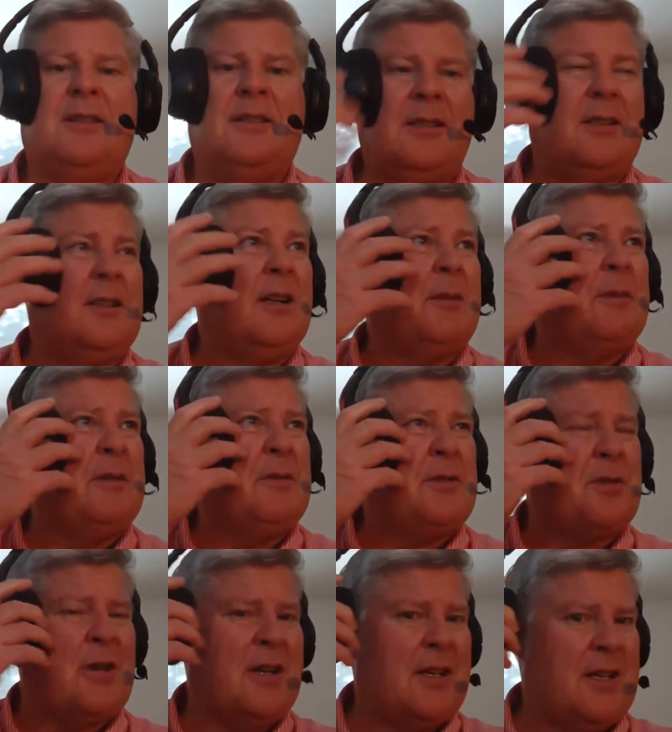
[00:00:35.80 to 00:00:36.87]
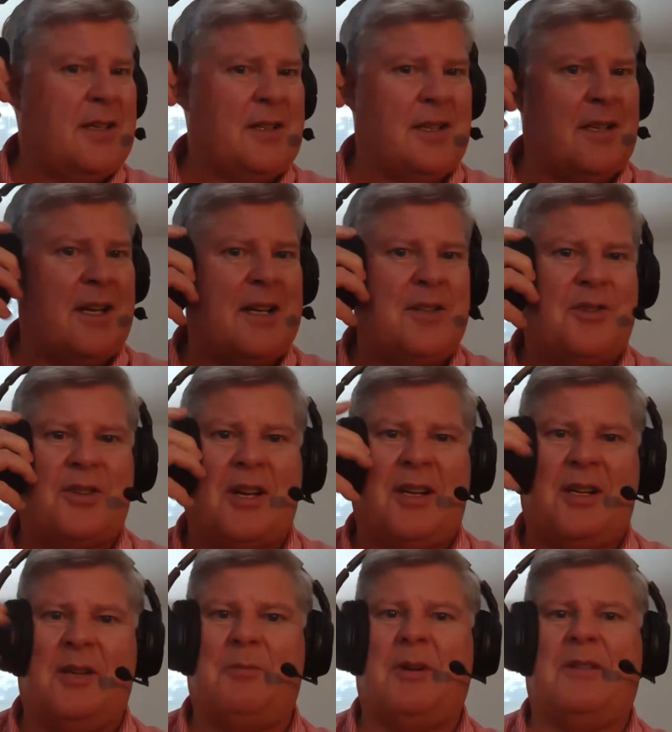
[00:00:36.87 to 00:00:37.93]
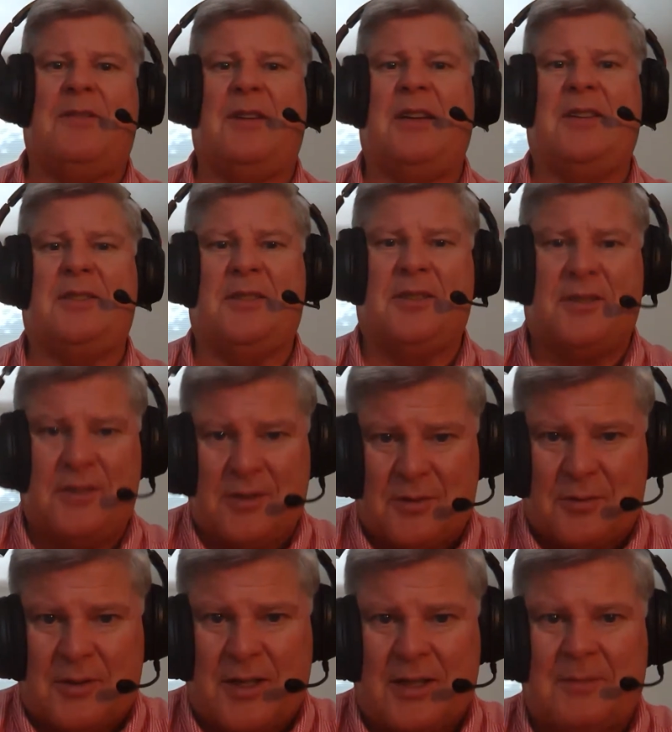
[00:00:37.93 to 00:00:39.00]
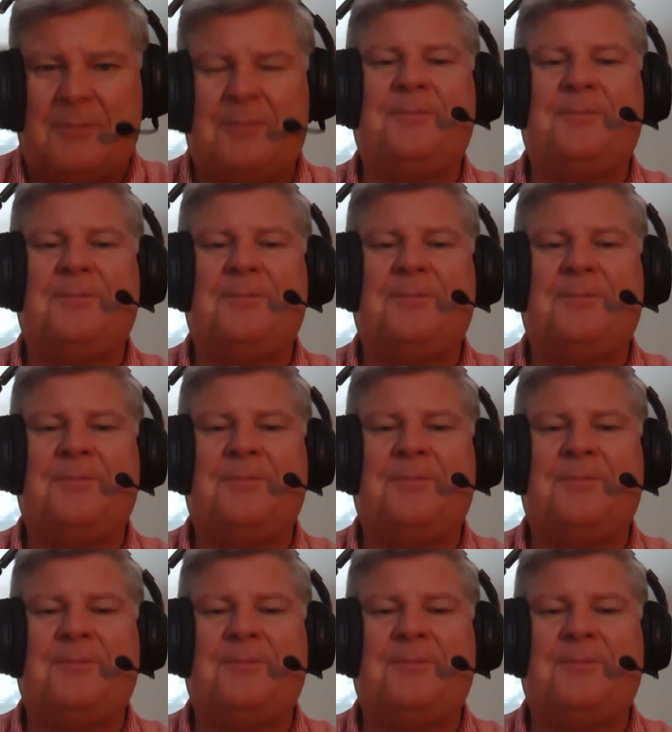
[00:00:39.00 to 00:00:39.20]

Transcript: Look, I'm even trying to get the light shining in my face and it's still red.